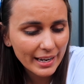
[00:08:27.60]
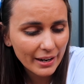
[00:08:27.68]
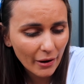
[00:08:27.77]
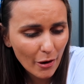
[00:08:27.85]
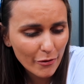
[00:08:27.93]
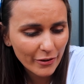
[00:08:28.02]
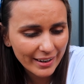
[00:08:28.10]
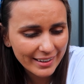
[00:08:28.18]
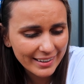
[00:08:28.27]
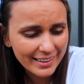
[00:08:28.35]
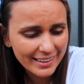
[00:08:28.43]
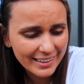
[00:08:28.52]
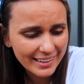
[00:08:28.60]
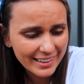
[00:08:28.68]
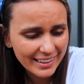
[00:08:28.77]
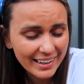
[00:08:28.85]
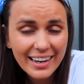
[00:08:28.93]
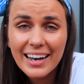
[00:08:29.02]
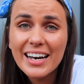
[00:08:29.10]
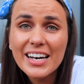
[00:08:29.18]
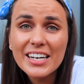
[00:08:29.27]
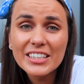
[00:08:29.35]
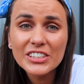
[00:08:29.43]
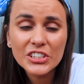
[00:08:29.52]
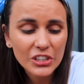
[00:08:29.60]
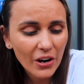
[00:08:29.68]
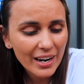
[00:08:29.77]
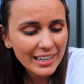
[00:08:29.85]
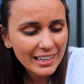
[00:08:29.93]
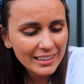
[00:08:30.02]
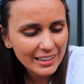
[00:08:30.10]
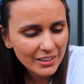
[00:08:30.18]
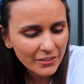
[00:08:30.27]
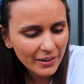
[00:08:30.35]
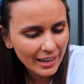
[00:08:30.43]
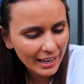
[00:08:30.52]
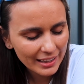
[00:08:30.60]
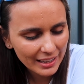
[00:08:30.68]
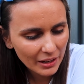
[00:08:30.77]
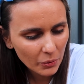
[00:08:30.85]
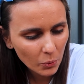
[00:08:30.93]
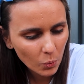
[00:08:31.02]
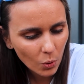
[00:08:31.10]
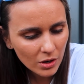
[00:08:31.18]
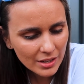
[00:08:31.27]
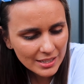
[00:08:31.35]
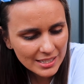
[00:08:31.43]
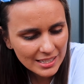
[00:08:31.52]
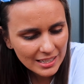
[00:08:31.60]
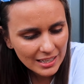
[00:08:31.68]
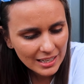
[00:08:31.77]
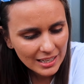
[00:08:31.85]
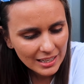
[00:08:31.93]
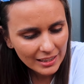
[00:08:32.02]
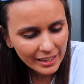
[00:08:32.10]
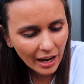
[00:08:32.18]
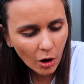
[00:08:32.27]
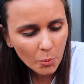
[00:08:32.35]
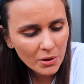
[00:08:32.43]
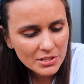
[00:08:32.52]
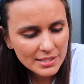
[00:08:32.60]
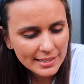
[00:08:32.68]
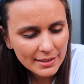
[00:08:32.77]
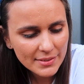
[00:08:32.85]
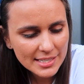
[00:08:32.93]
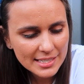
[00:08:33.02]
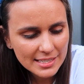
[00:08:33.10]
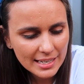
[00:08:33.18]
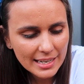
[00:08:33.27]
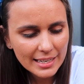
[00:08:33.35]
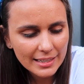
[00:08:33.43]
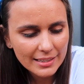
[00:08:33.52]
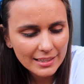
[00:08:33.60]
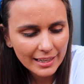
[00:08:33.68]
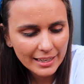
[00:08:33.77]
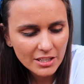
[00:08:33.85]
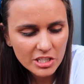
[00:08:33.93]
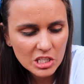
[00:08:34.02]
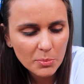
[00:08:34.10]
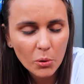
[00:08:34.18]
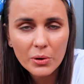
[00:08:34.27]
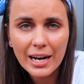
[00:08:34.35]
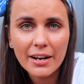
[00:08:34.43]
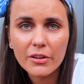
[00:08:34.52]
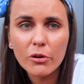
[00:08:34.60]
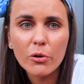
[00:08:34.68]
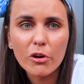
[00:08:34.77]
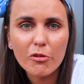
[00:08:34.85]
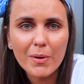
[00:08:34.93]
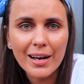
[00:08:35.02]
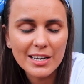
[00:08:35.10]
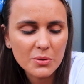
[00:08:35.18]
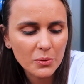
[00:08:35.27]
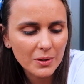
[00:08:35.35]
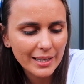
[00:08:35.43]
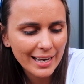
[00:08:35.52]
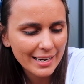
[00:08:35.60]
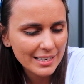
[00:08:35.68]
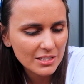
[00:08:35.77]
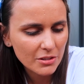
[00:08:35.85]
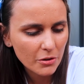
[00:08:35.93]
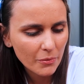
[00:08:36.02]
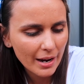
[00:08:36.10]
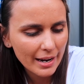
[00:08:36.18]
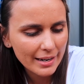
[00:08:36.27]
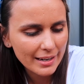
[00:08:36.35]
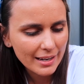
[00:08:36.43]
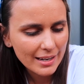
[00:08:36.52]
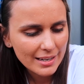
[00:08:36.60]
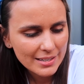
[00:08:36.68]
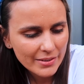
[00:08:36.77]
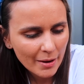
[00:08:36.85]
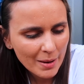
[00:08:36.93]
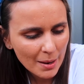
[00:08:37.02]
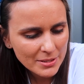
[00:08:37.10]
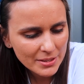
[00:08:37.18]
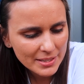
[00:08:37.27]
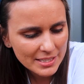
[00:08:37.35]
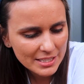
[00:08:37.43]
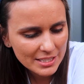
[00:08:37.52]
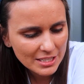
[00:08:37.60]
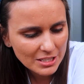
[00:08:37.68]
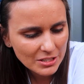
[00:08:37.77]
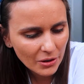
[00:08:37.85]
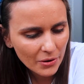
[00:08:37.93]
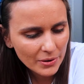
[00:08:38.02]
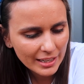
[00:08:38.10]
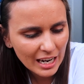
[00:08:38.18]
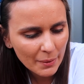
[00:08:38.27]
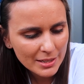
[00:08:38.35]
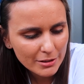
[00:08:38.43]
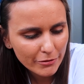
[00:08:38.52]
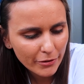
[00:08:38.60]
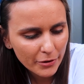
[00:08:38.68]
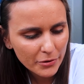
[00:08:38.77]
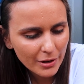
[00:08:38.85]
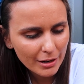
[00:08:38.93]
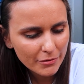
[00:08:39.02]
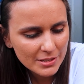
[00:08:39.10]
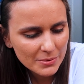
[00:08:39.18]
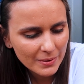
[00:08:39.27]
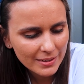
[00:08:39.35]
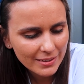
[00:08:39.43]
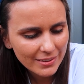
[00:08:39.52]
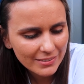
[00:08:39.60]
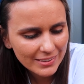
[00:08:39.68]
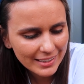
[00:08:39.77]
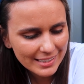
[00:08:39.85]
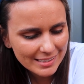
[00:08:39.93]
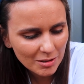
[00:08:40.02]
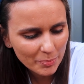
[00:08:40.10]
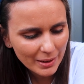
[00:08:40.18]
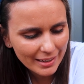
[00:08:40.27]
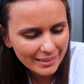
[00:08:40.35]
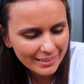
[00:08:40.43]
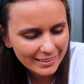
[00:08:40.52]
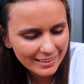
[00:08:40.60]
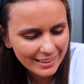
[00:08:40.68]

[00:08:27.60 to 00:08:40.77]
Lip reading: get over shiny Nidoran. Like, what? Like, I almost didn't even see it. Like, it just spawned out of the corner of my eye as we were, like, heading to the raid. So I'm absolutely stoked. I can't wait to photograph this one. Oh, look at his little butt.